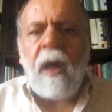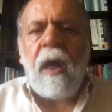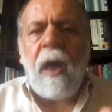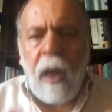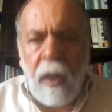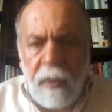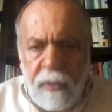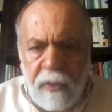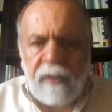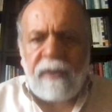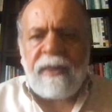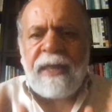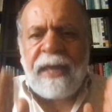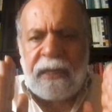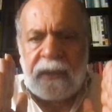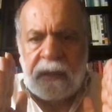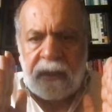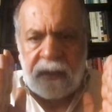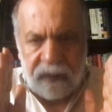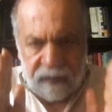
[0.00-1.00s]
other
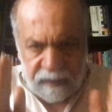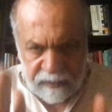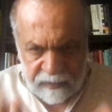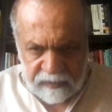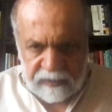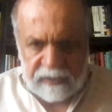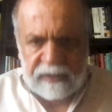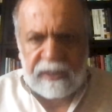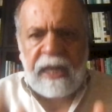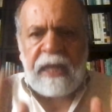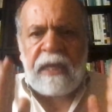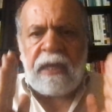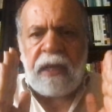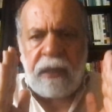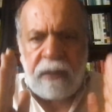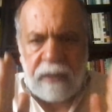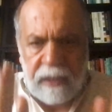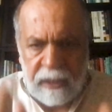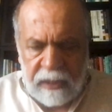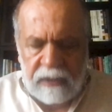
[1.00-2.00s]
than
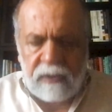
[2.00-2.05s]
sustaining the